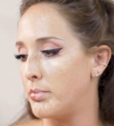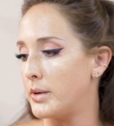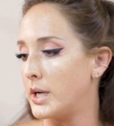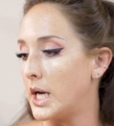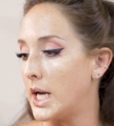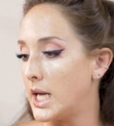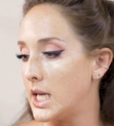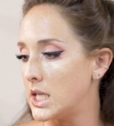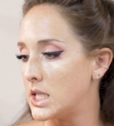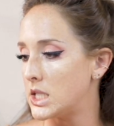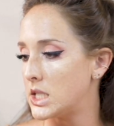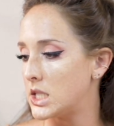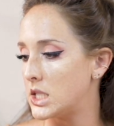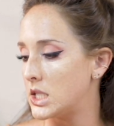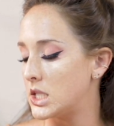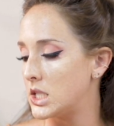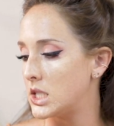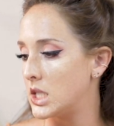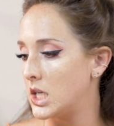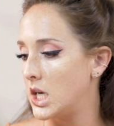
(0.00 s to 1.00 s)

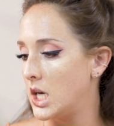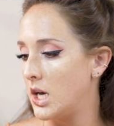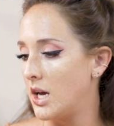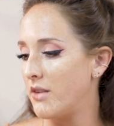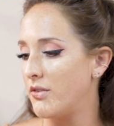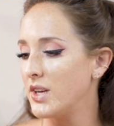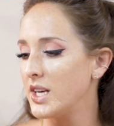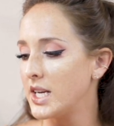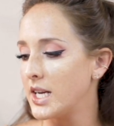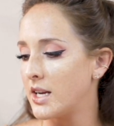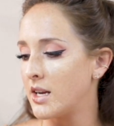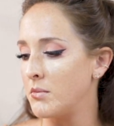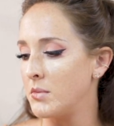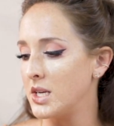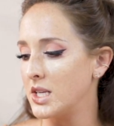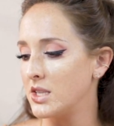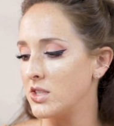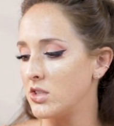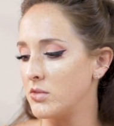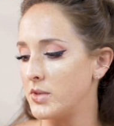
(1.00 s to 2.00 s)
but I feel like it can be
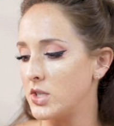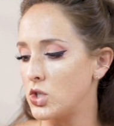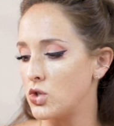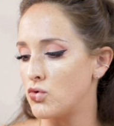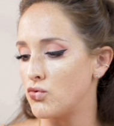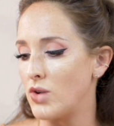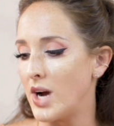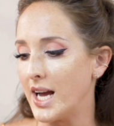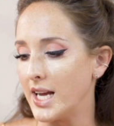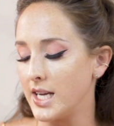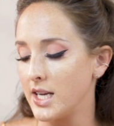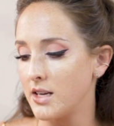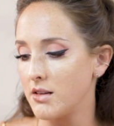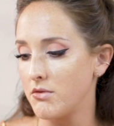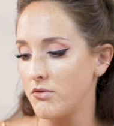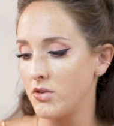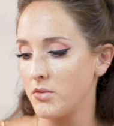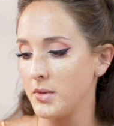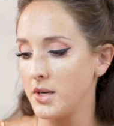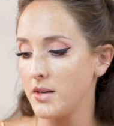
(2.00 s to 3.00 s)
a little bit drying
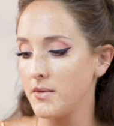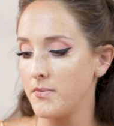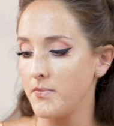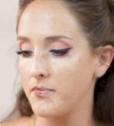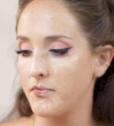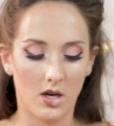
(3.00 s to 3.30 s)
for me.